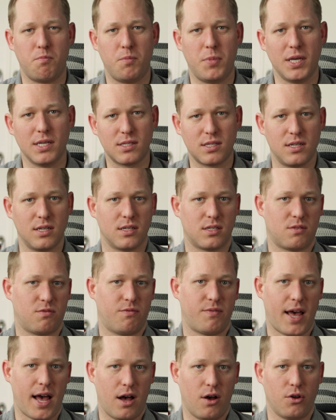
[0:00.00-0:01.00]
business
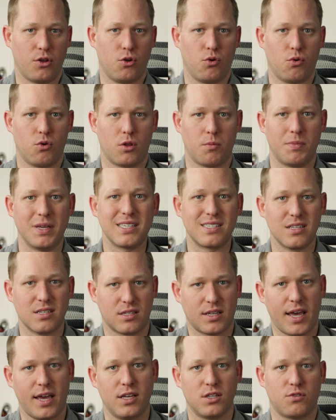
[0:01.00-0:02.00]
value or the
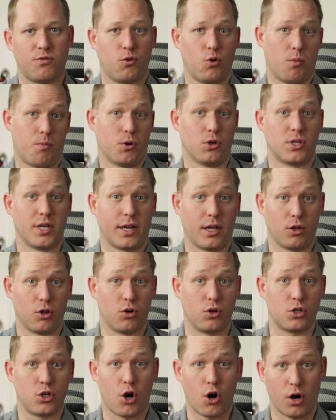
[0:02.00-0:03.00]
business case for a
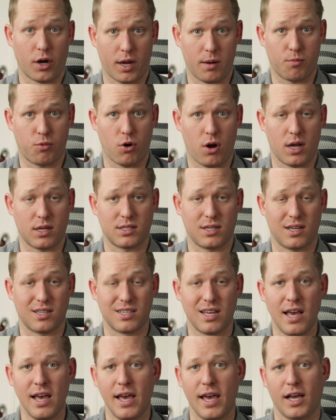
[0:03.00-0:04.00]
particular target process,